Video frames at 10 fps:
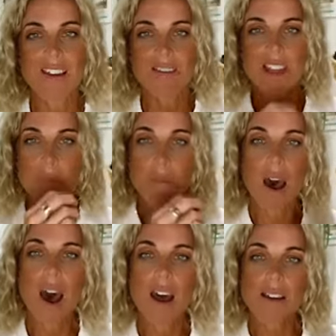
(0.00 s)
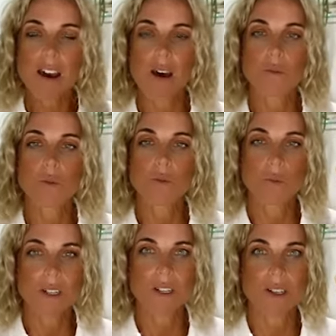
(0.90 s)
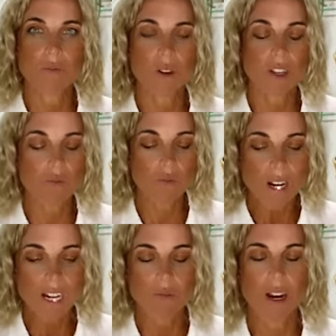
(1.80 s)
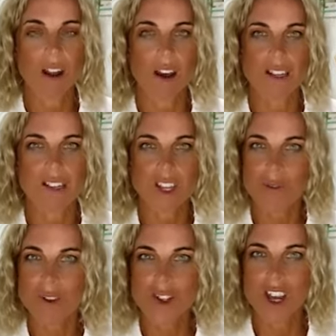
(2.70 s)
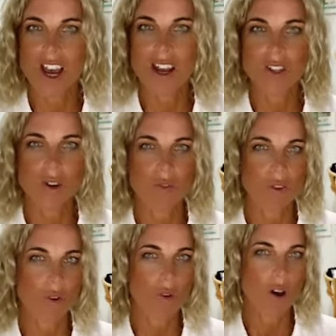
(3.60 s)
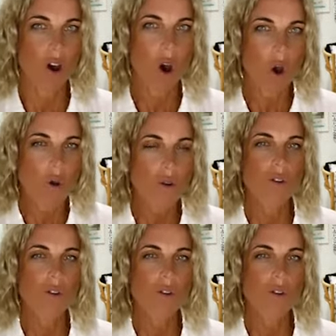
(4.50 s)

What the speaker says: That part comes with wisdom when you really realize that you're in charge of your own